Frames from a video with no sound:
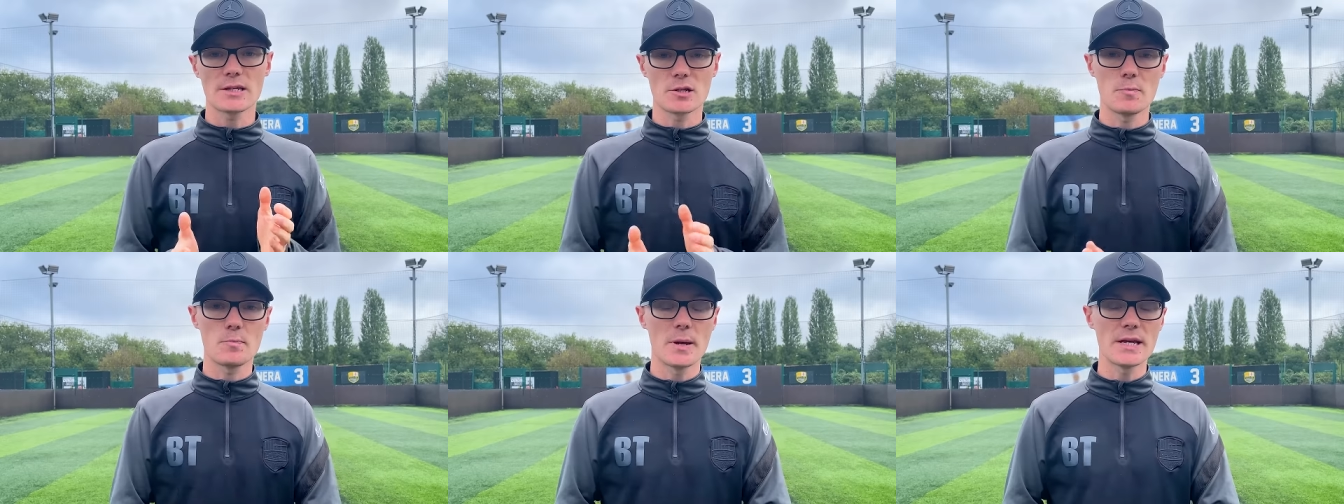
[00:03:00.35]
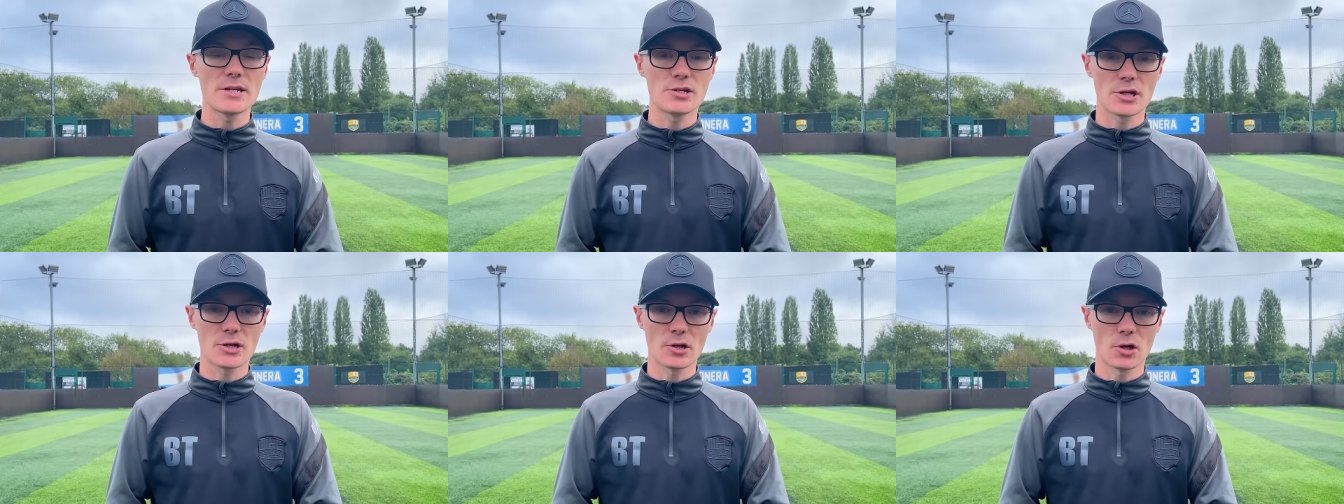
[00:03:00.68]
to
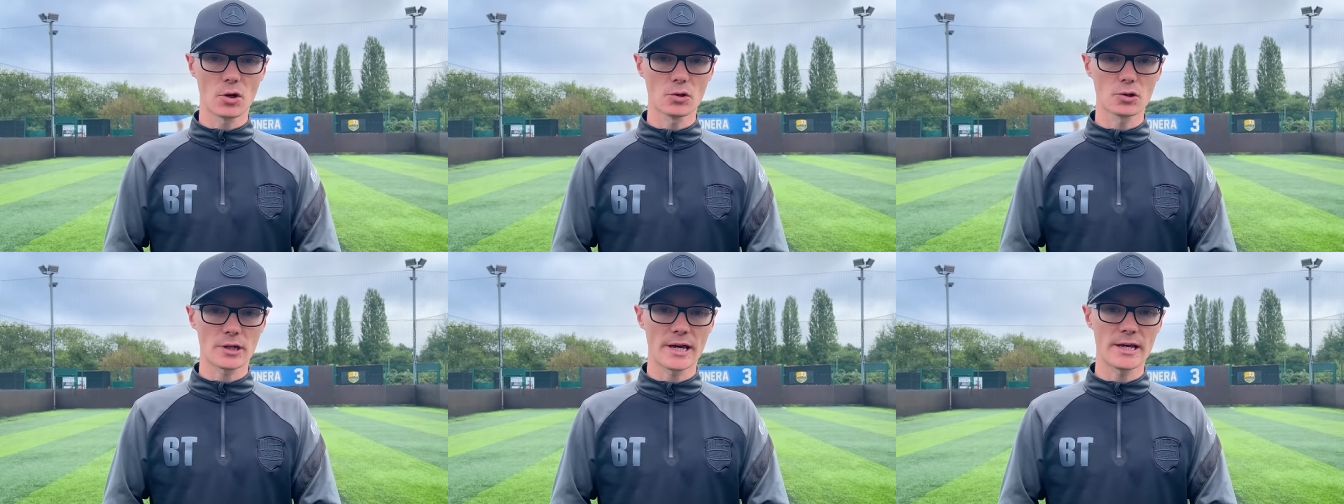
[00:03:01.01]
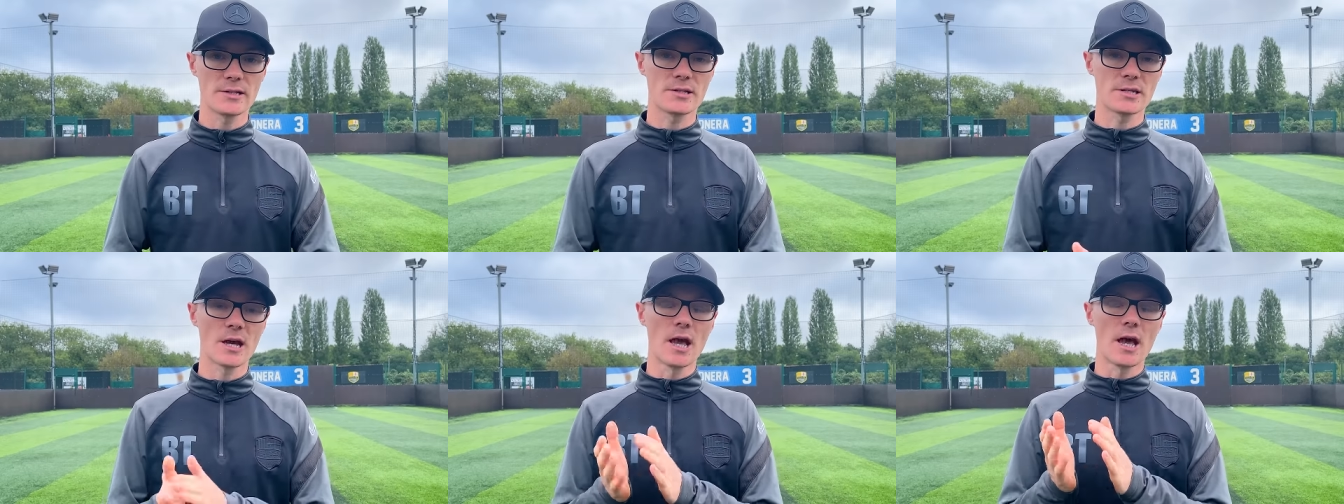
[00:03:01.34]
pigeonhole
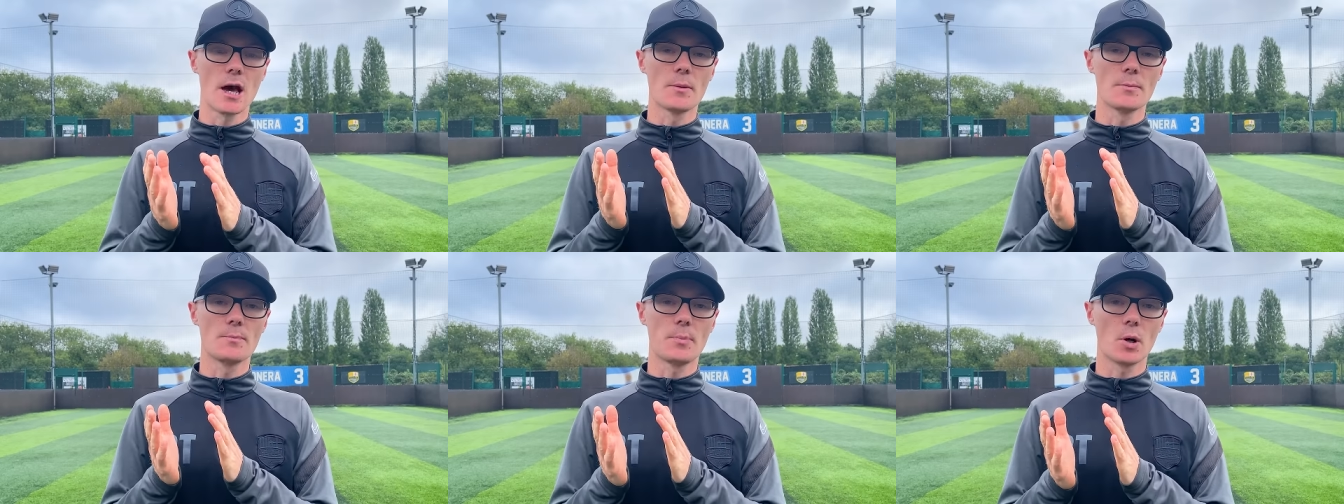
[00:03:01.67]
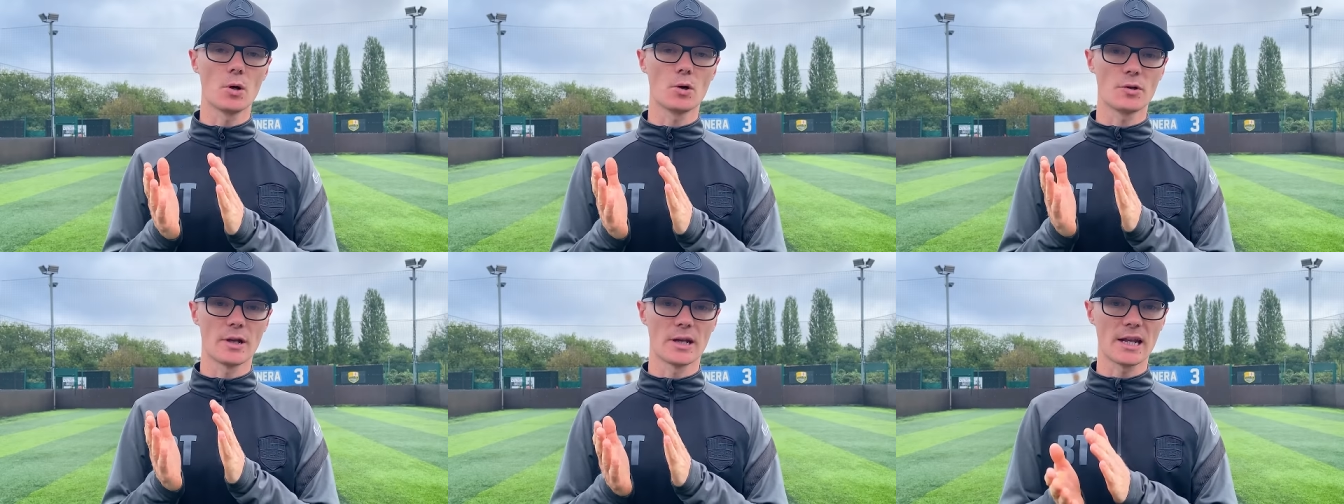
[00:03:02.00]
kids and
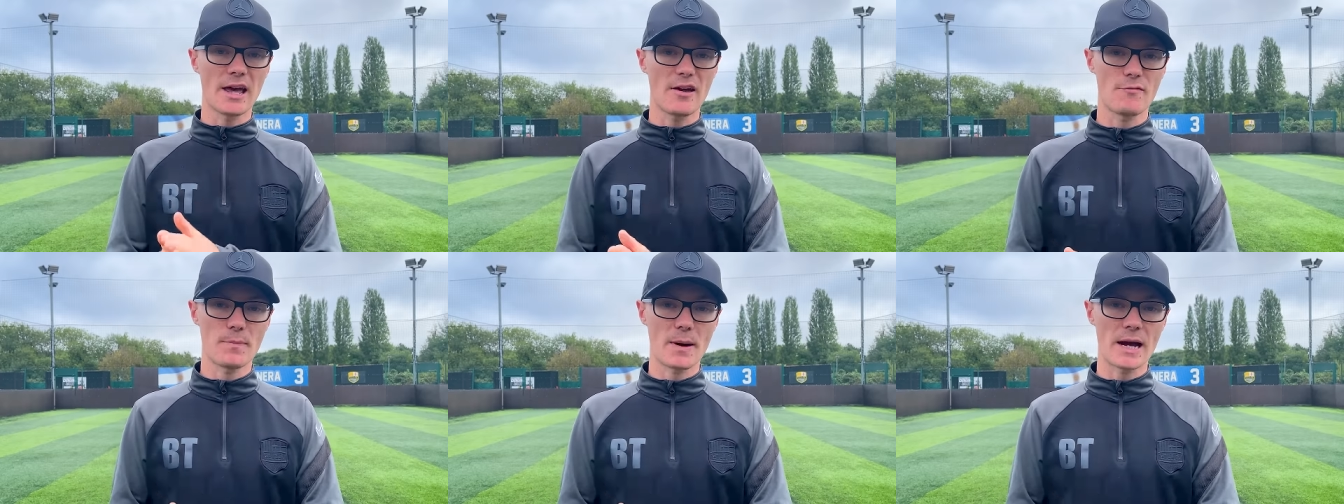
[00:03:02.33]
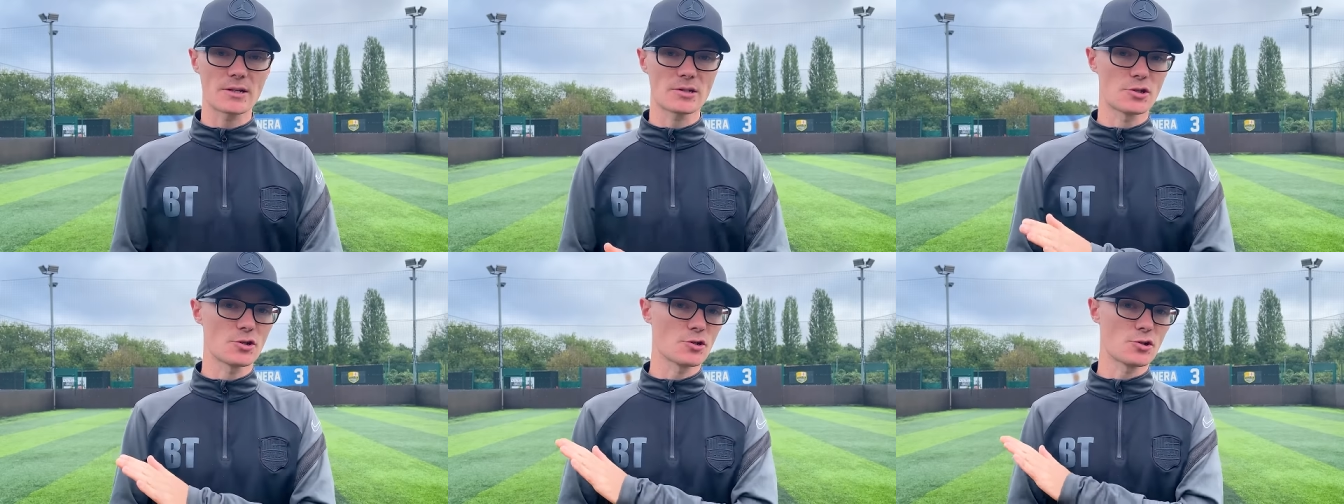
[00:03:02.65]
put the left back
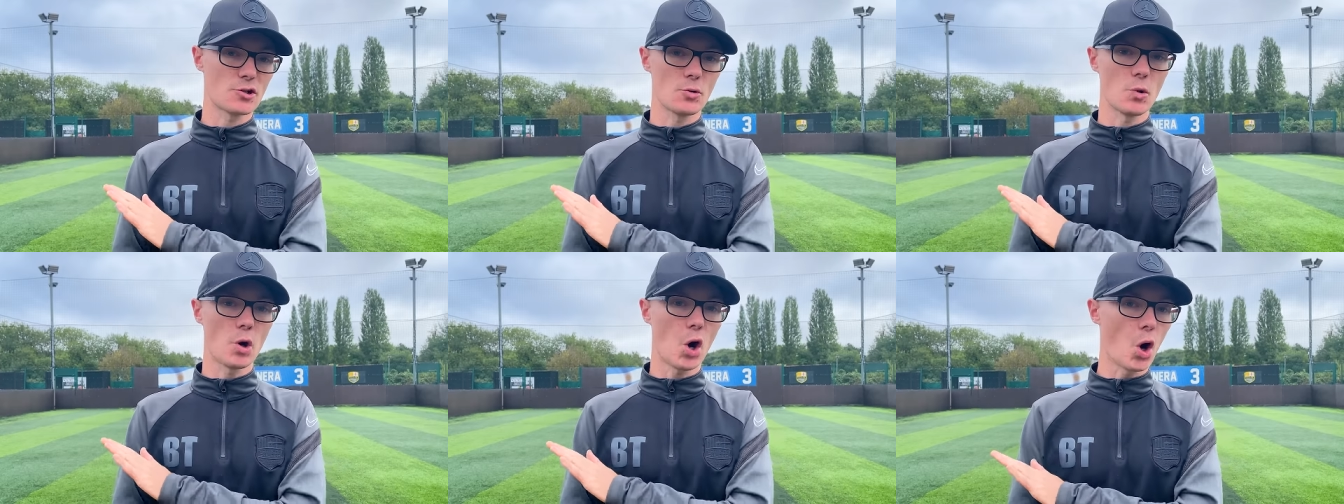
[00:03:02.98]
to just do